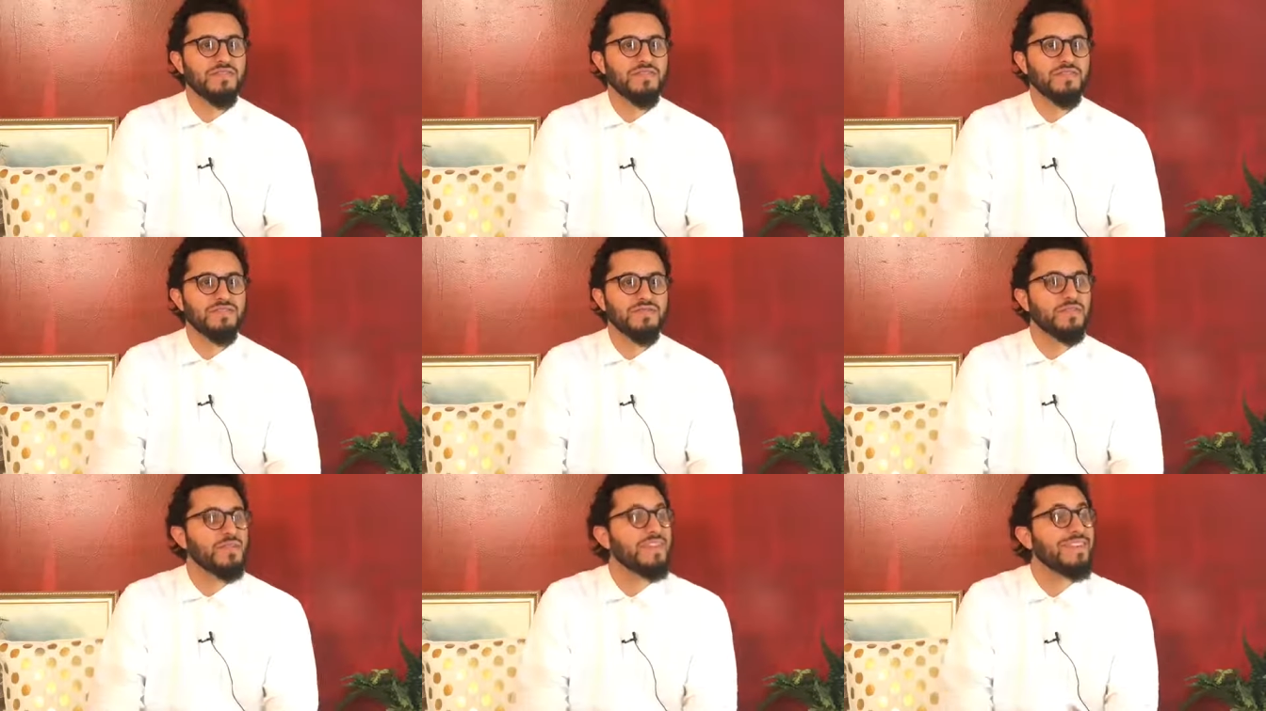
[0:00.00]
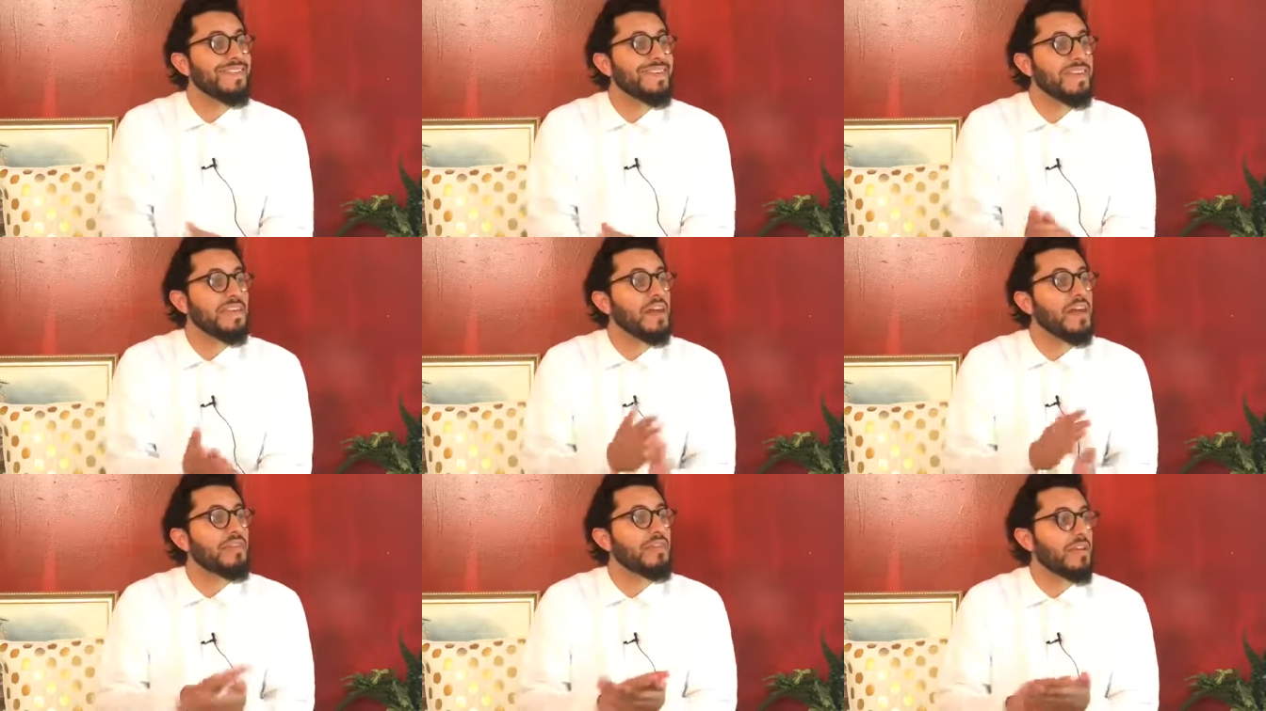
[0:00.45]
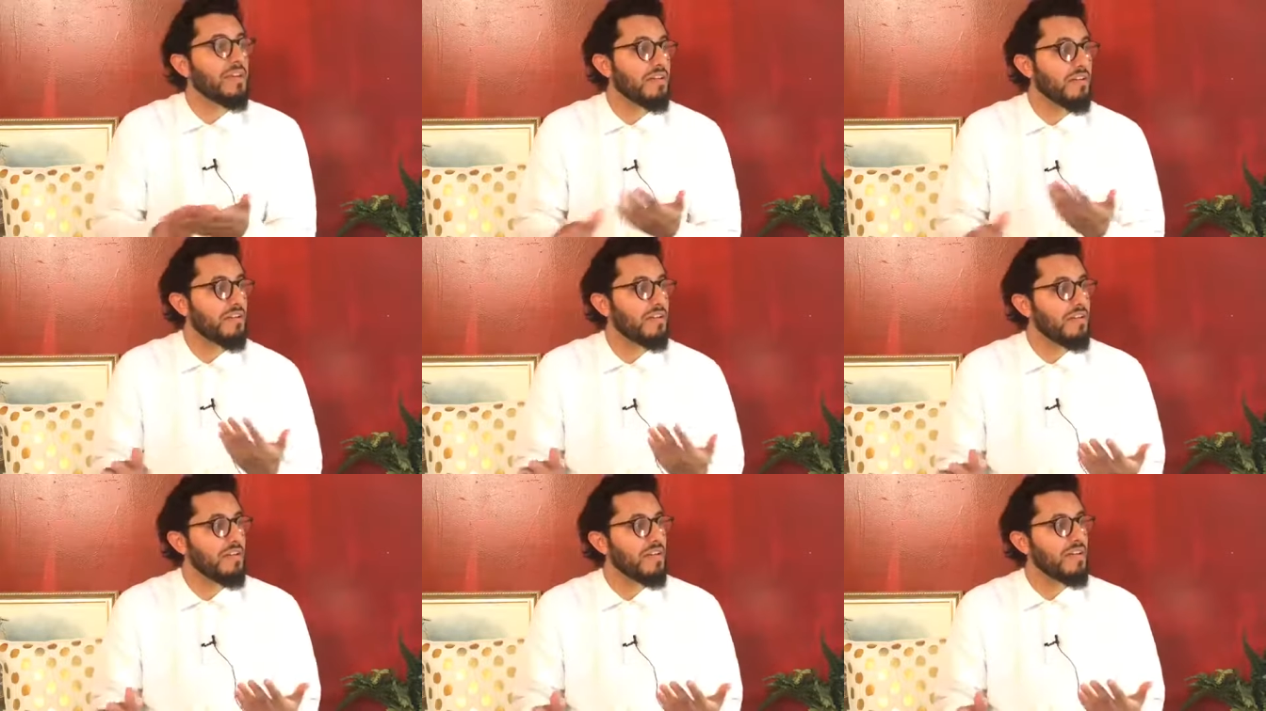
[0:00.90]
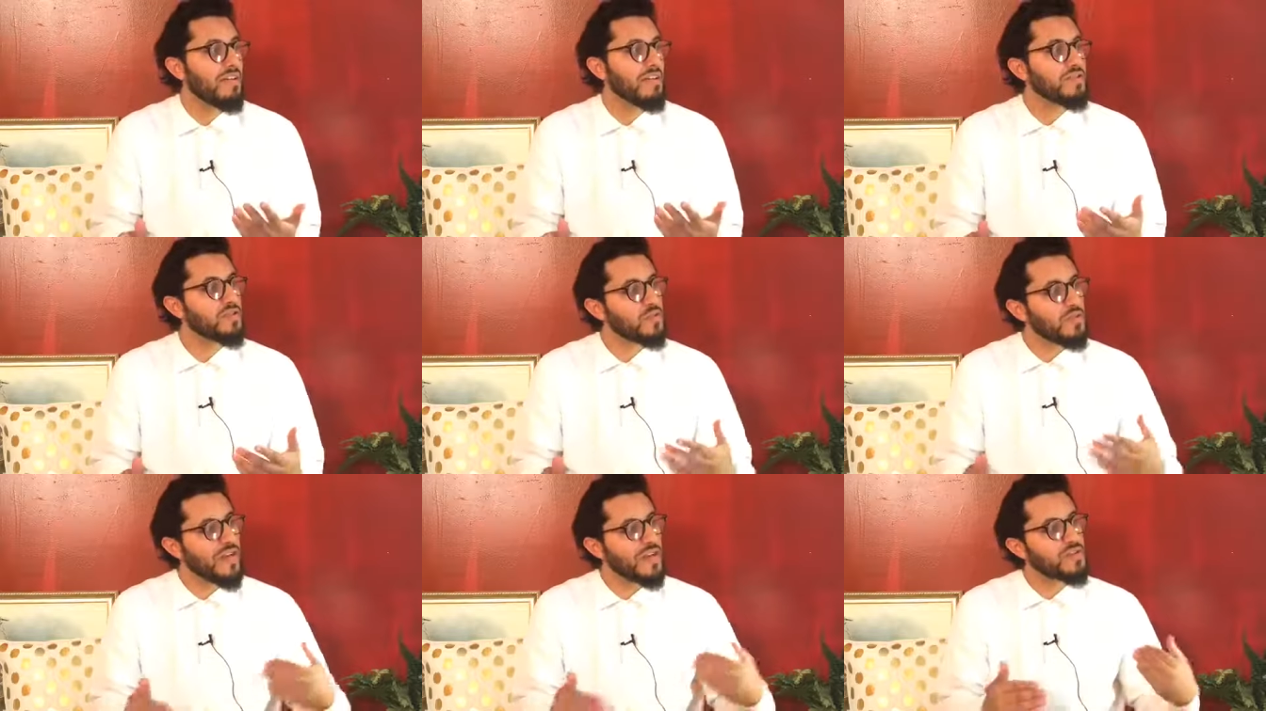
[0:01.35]
So he did nothing.
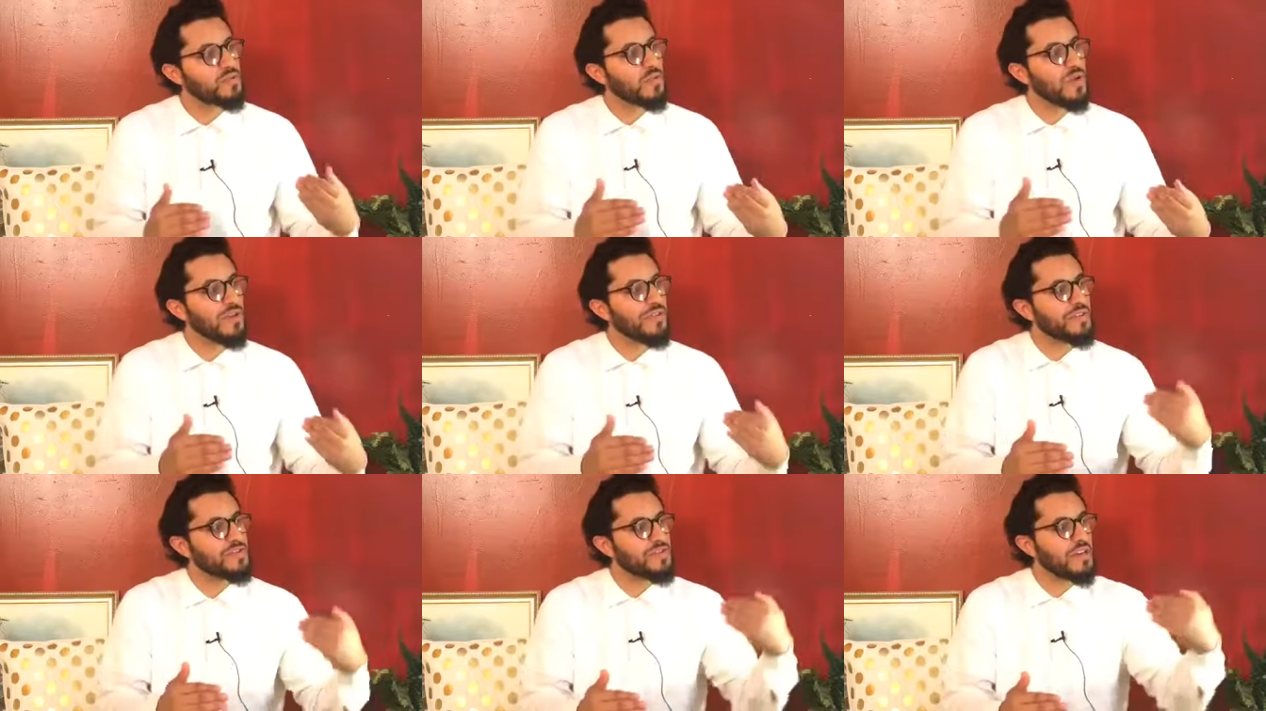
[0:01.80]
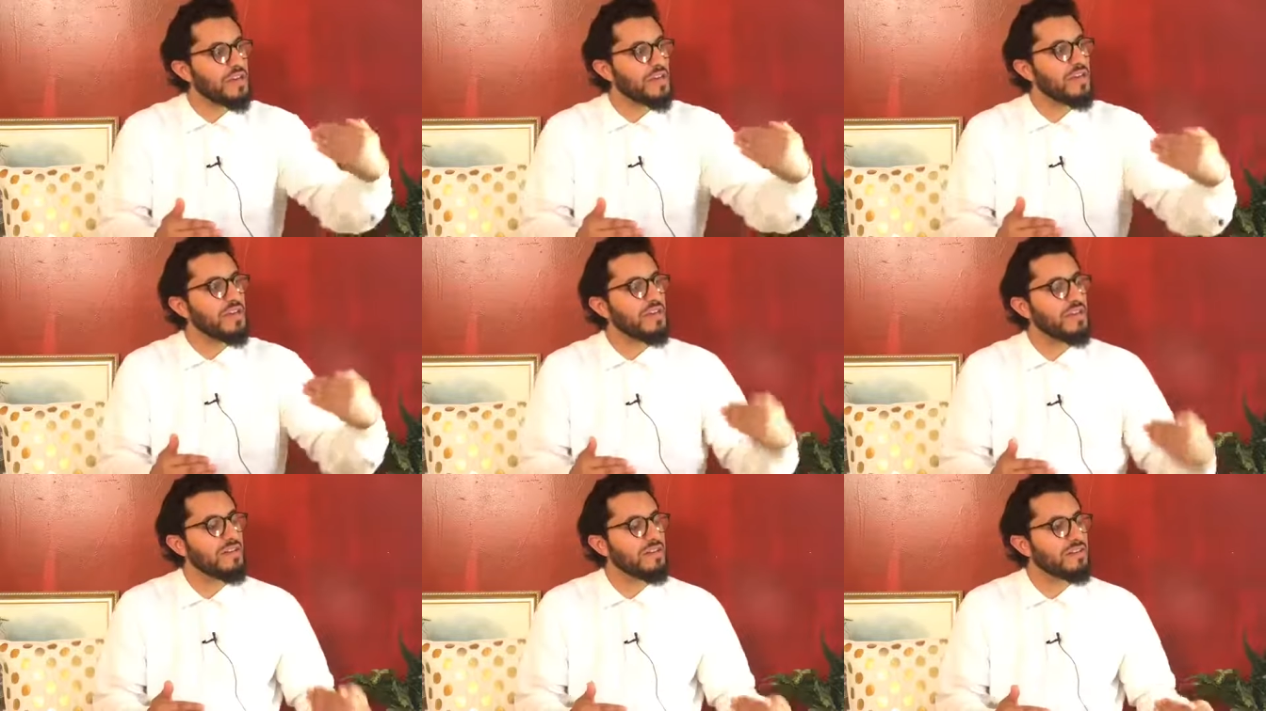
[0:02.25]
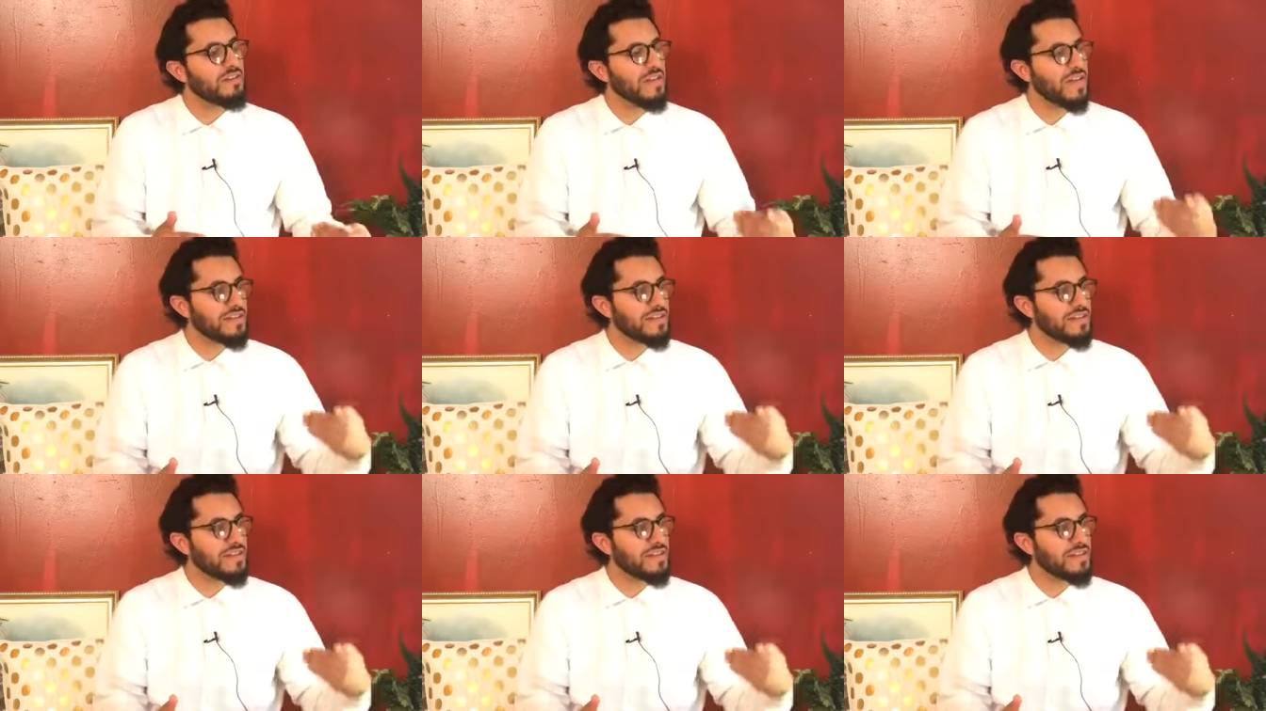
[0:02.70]
So that's why the shaheed,